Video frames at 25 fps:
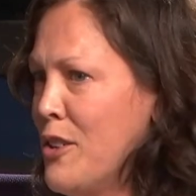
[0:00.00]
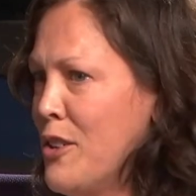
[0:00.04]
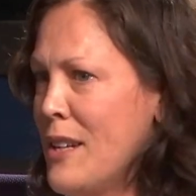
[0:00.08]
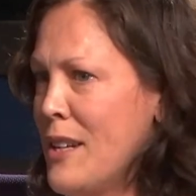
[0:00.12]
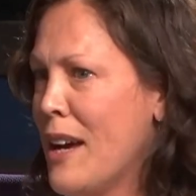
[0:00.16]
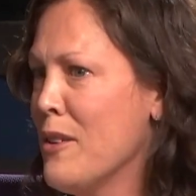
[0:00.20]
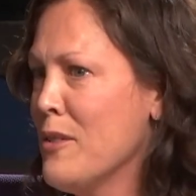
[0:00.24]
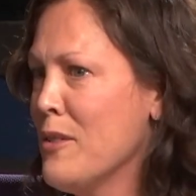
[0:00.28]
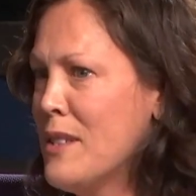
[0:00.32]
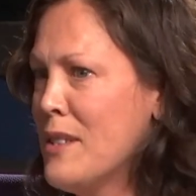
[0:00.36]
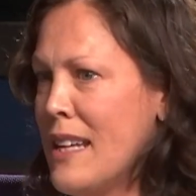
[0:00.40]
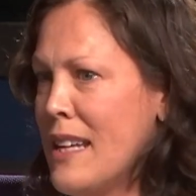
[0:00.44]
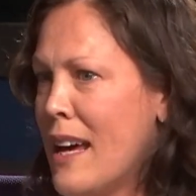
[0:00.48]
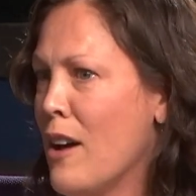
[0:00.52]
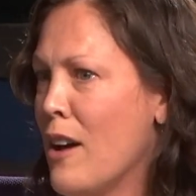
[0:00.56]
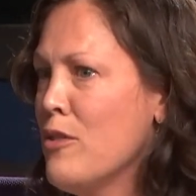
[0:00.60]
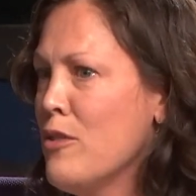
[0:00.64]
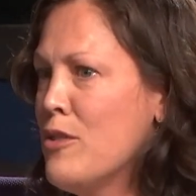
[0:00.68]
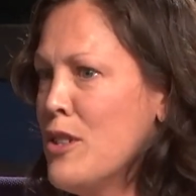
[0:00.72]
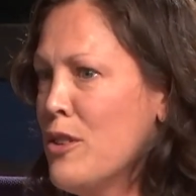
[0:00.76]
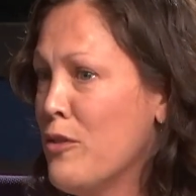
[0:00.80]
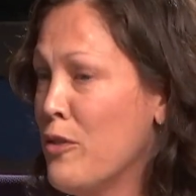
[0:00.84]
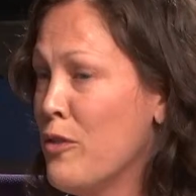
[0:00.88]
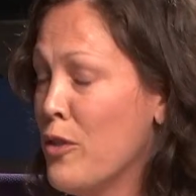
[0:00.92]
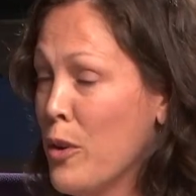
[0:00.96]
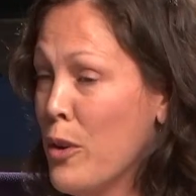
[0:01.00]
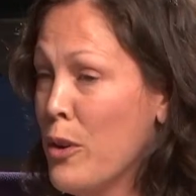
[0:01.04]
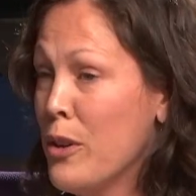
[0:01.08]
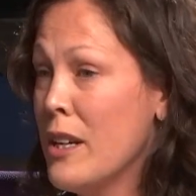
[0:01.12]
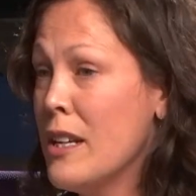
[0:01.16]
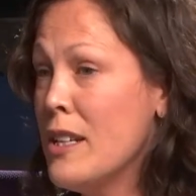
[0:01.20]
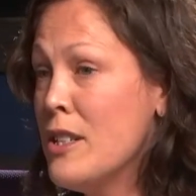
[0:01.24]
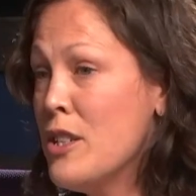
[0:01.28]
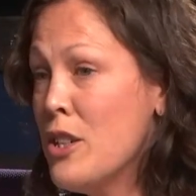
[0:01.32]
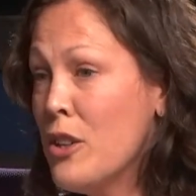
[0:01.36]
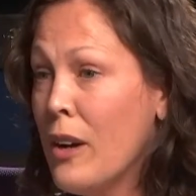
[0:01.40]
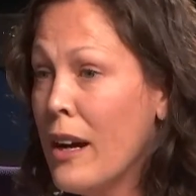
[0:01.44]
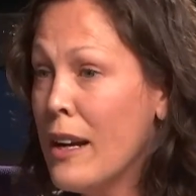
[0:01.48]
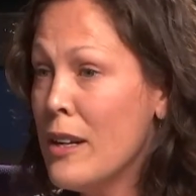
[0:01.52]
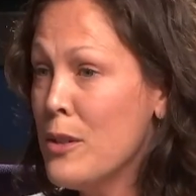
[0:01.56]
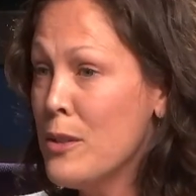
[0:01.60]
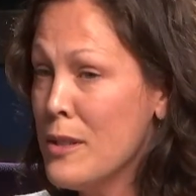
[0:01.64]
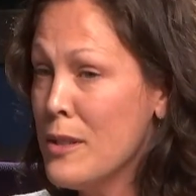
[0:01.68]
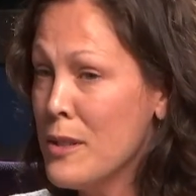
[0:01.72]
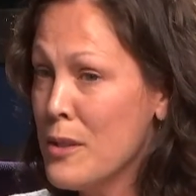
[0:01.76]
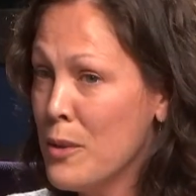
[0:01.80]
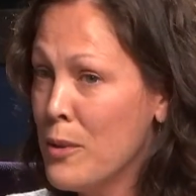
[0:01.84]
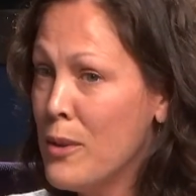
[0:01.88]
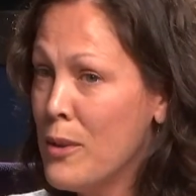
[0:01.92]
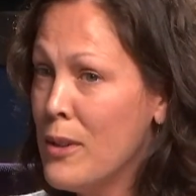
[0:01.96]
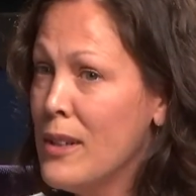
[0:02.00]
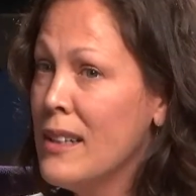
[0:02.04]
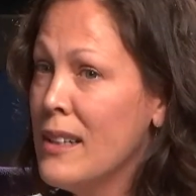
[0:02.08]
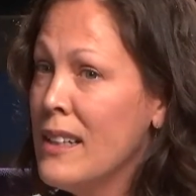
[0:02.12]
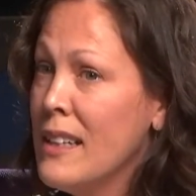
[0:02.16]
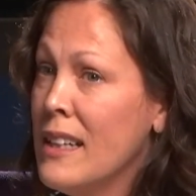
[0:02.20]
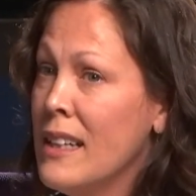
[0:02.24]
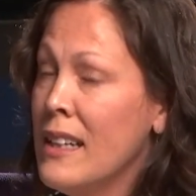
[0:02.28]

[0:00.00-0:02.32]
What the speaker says: down south to Florida to graduate school.